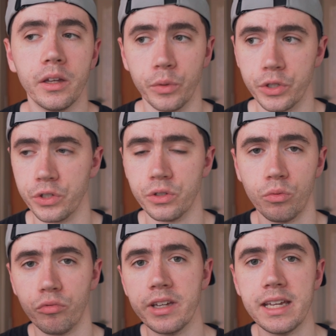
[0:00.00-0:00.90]
which is to
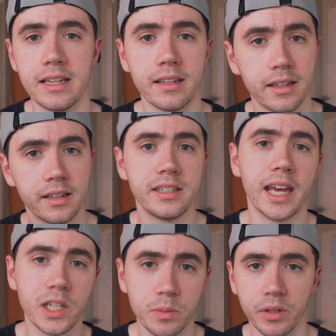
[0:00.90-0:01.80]
read
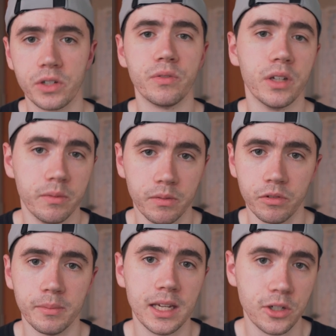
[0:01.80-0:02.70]
textbooks full of
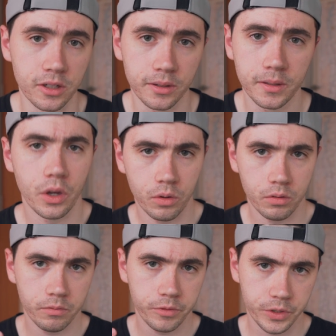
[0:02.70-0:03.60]
information. So,
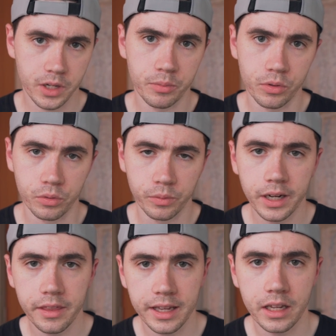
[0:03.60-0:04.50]
for example, when I
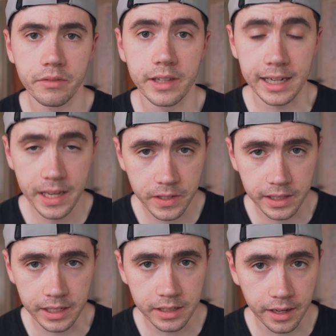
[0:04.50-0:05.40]
think of
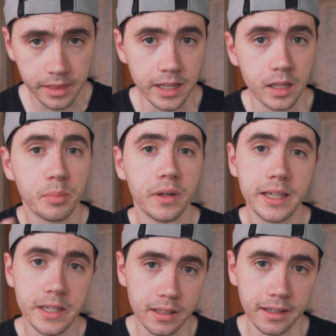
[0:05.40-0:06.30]
linezolid, I think
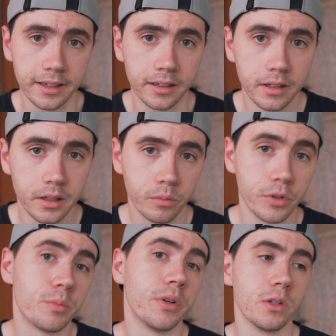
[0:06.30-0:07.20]
police line,
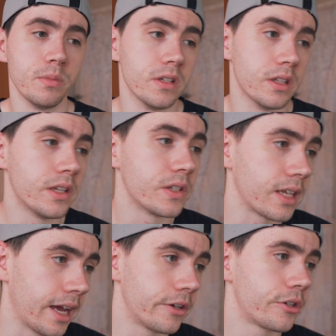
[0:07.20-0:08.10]
which brings me to this
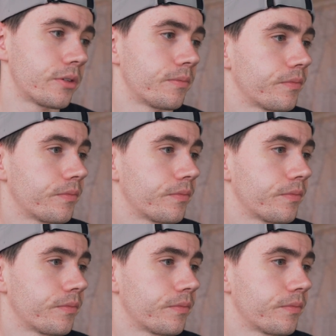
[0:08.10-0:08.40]
sketch.